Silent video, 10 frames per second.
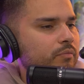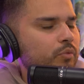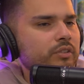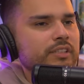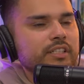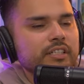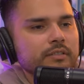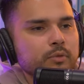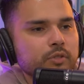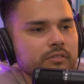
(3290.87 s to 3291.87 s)
Well, Sech
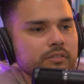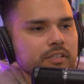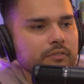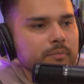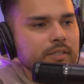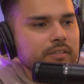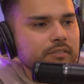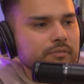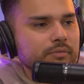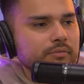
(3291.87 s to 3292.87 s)
has more like of a
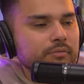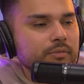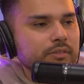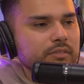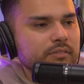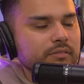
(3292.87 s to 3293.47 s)
body of work.